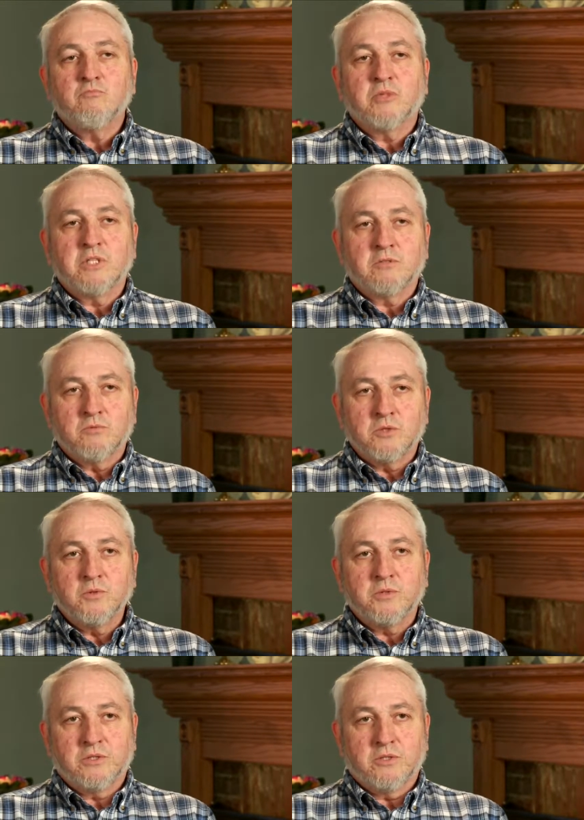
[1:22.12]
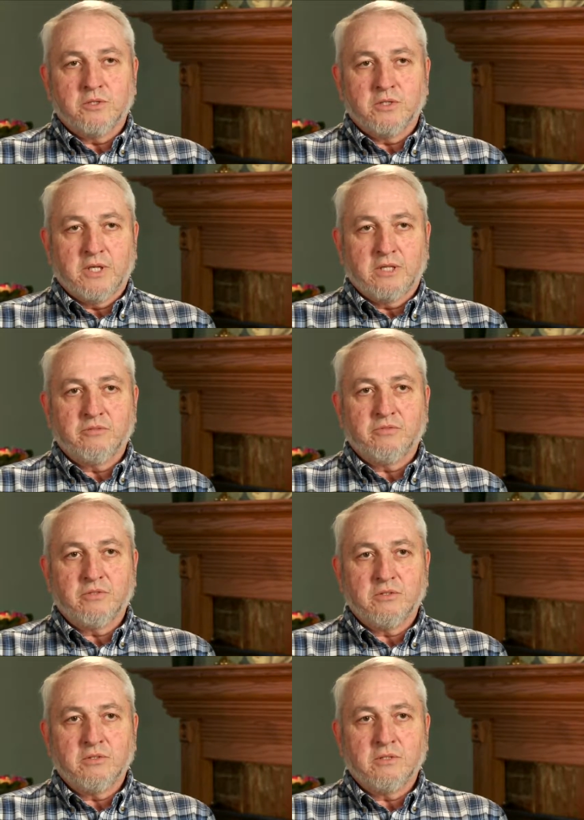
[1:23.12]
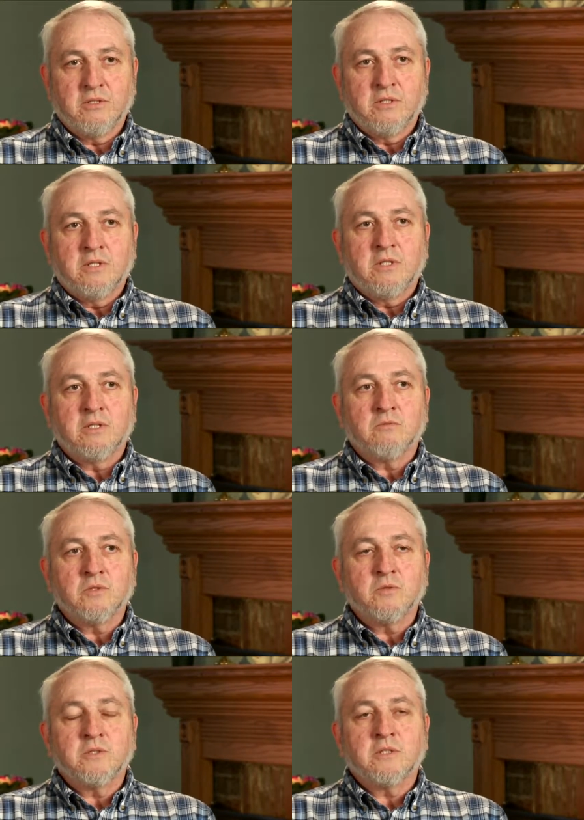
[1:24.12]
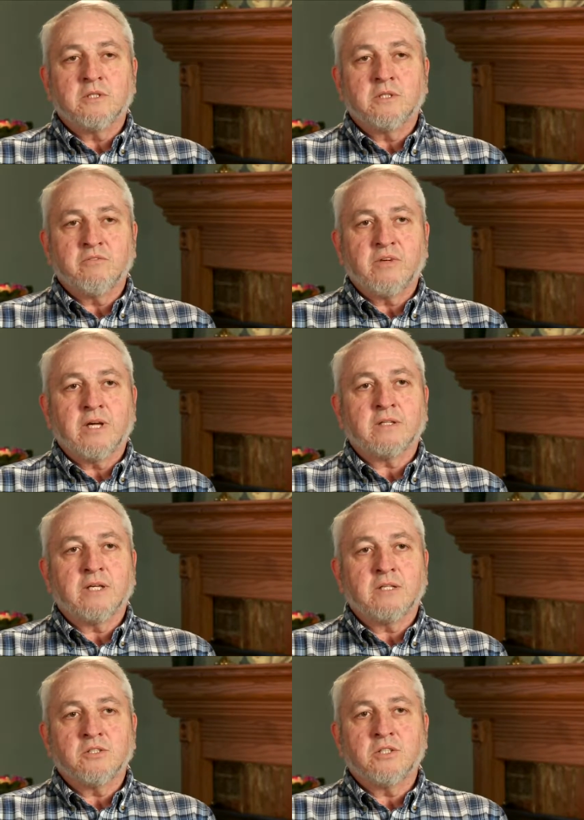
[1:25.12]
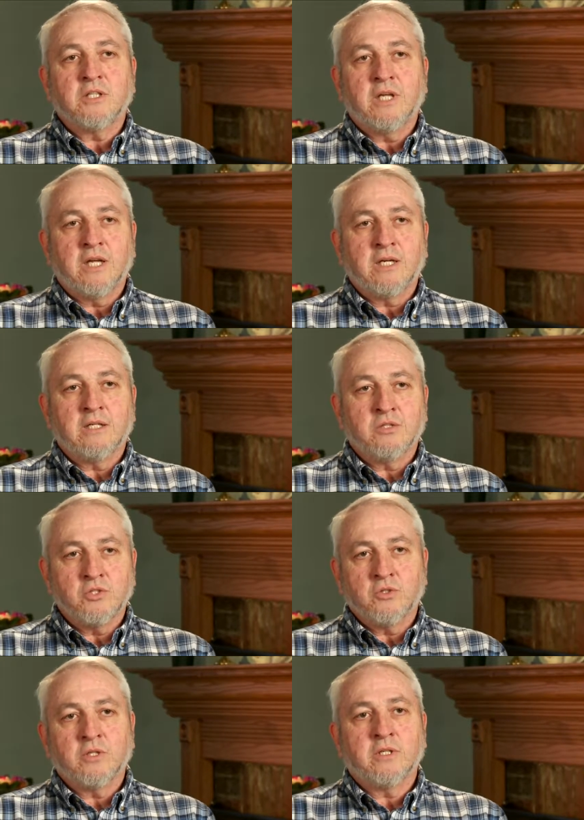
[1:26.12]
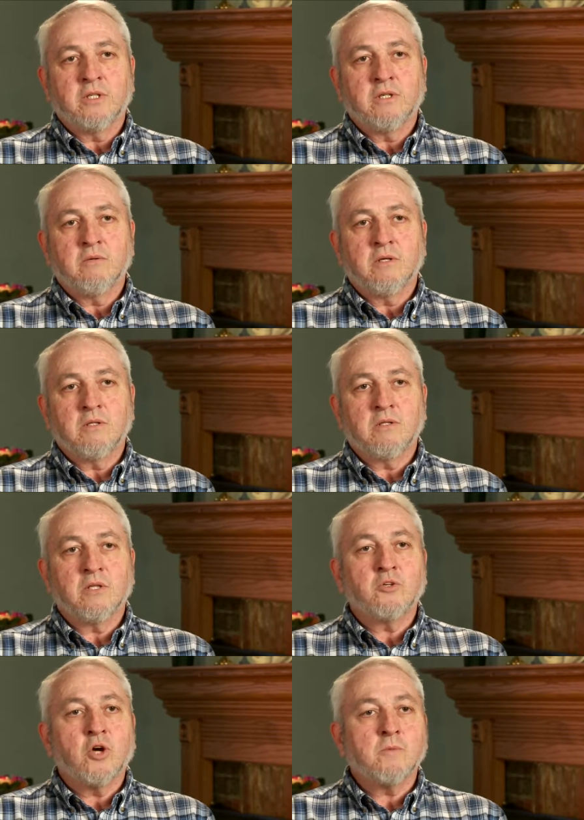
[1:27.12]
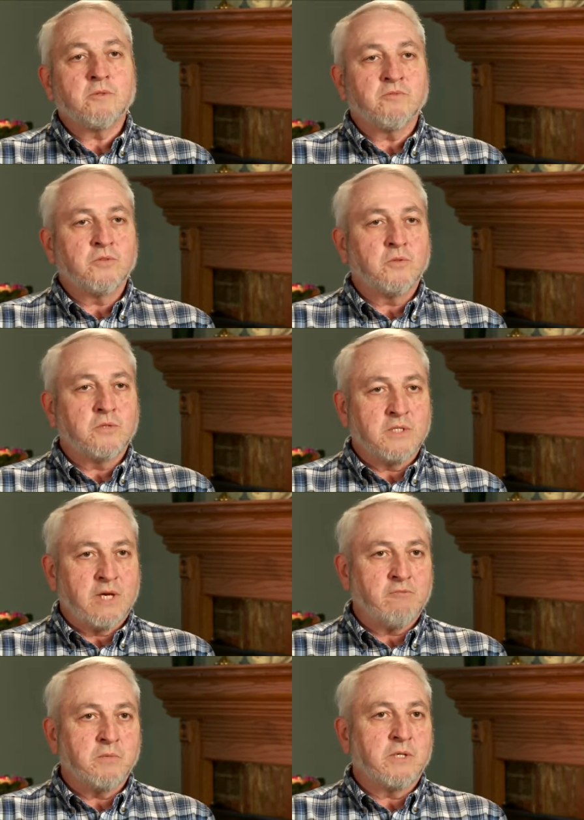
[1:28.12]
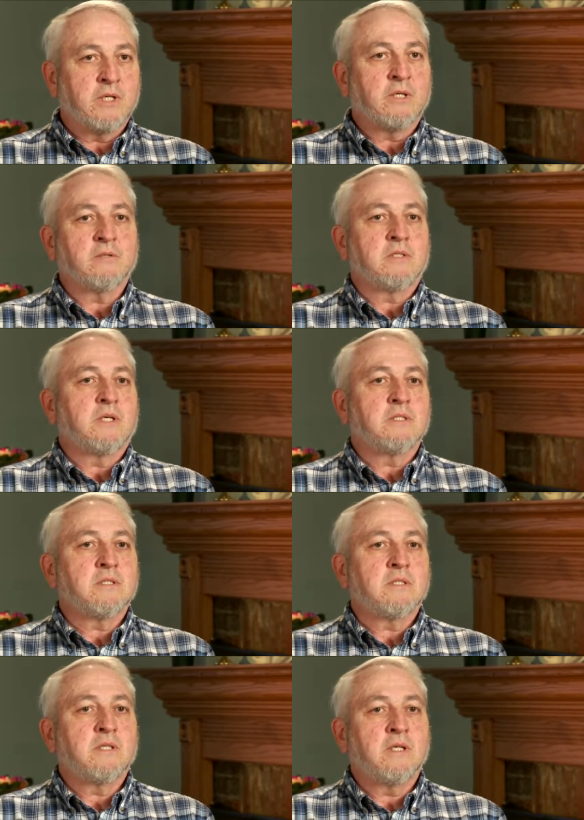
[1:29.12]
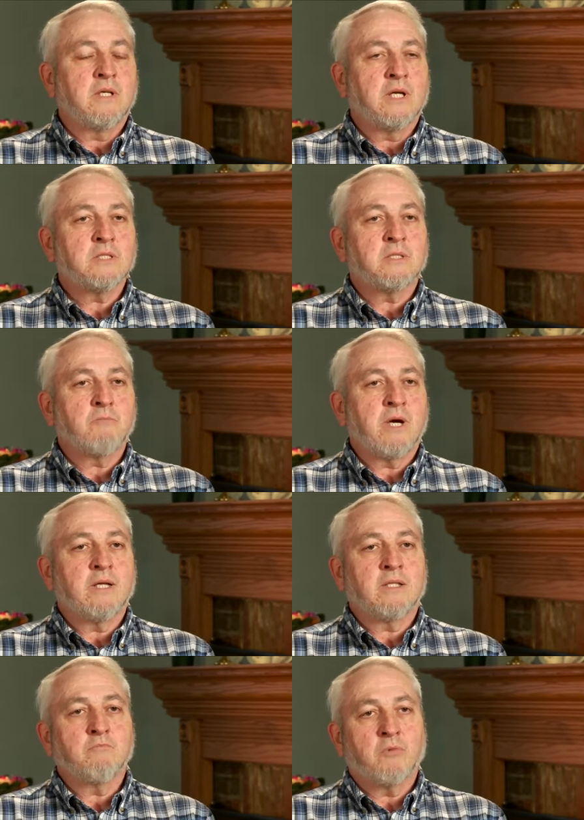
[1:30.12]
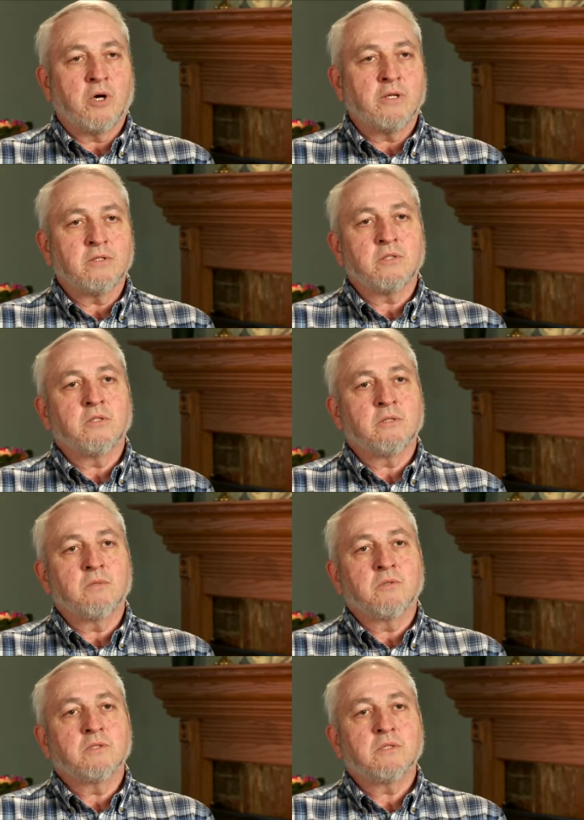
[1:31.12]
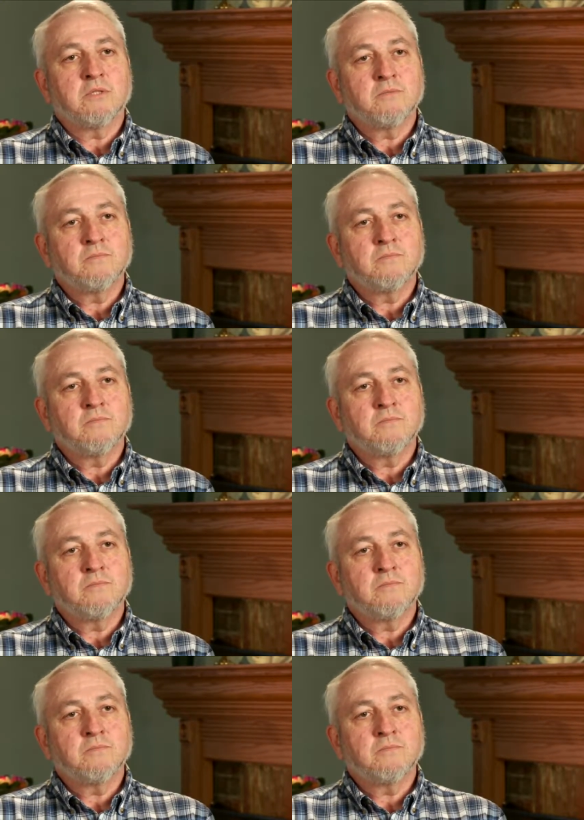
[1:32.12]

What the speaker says: but it ruined her life. It ruined it in the fact that she can't enjoy the normal foods that everybody else does. And that's the part that bothers her the most.